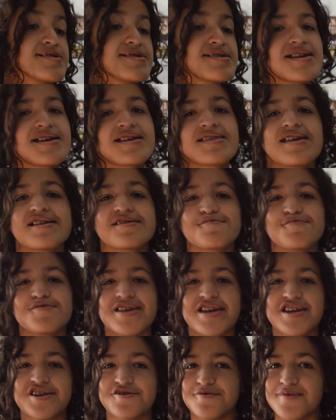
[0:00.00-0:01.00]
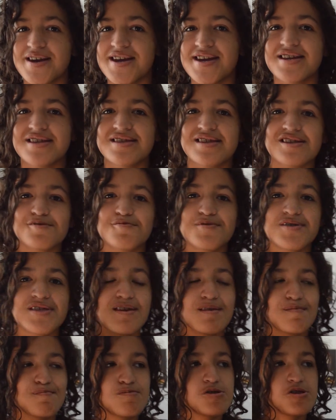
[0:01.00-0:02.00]
like that's where they train, that's where
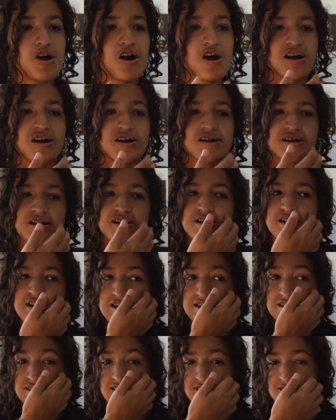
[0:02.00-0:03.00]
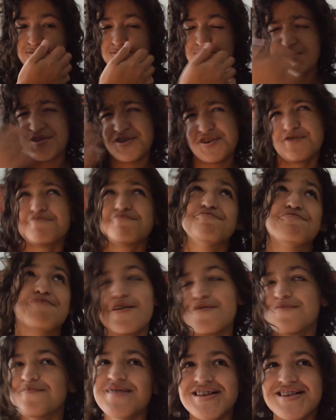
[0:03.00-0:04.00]
they plot, that's where their
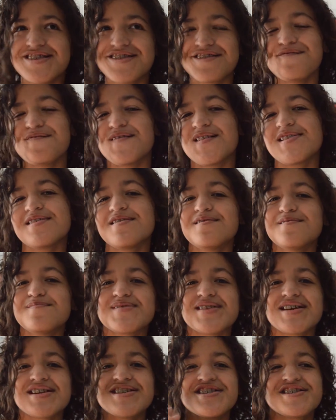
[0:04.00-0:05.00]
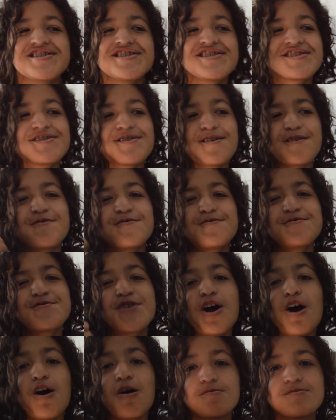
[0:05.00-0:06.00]
romance develops, and it's just so
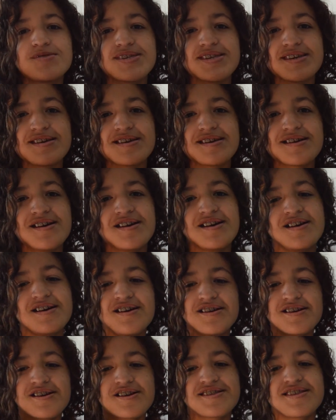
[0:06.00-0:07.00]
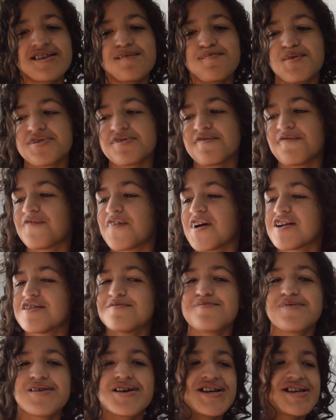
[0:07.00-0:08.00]
cozy because think about the
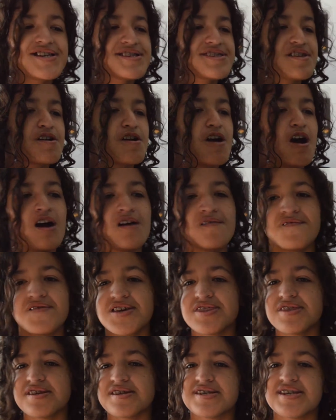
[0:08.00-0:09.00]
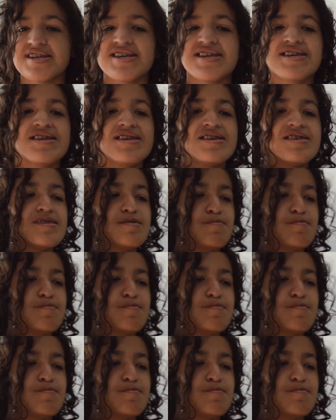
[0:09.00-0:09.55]
fireplace, the coffee, the tea, the